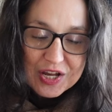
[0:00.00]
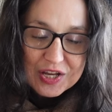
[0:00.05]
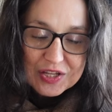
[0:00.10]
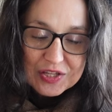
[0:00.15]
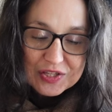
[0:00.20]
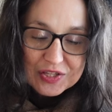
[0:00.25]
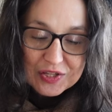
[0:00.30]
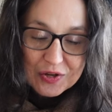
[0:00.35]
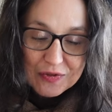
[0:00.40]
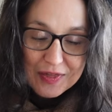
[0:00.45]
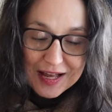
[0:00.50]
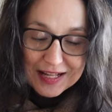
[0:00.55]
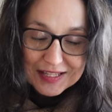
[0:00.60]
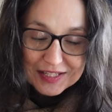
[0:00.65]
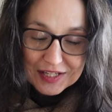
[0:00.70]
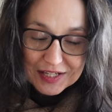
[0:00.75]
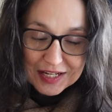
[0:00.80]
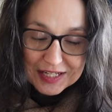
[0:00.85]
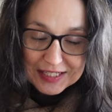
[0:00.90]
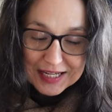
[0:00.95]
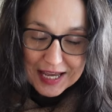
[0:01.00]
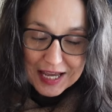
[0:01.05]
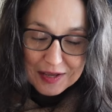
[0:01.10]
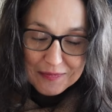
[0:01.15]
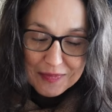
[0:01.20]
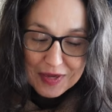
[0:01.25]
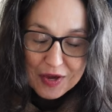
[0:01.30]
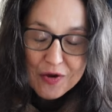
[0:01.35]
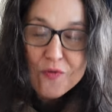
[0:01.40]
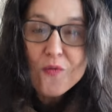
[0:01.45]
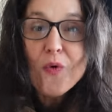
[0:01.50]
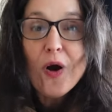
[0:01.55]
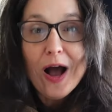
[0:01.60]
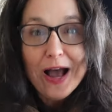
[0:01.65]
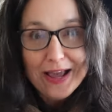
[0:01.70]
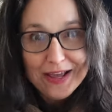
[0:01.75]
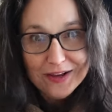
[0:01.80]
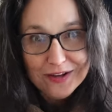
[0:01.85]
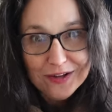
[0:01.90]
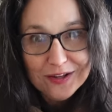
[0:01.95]
So that's gonna take me a
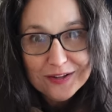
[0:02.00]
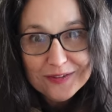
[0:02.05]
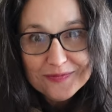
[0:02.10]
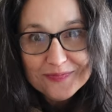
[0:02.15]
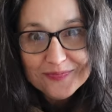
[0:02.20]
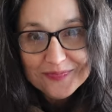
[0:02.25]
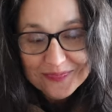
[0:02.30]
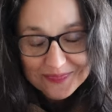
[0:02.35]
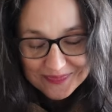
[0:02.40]
while,